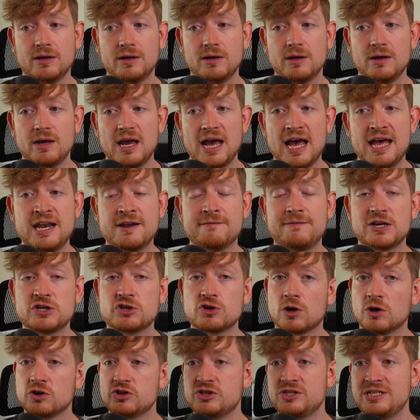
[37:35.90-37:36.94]
And if I
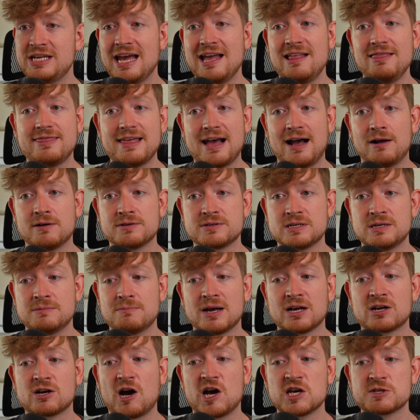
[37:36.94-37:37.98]
charge $10,000,
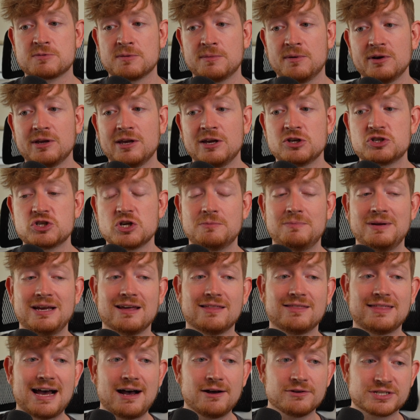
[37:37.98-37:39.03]
my cost per booking should be
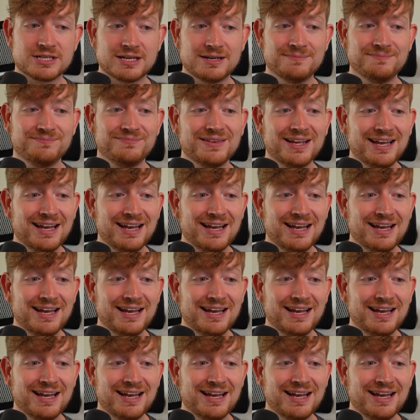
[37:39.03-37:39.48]
$1,000.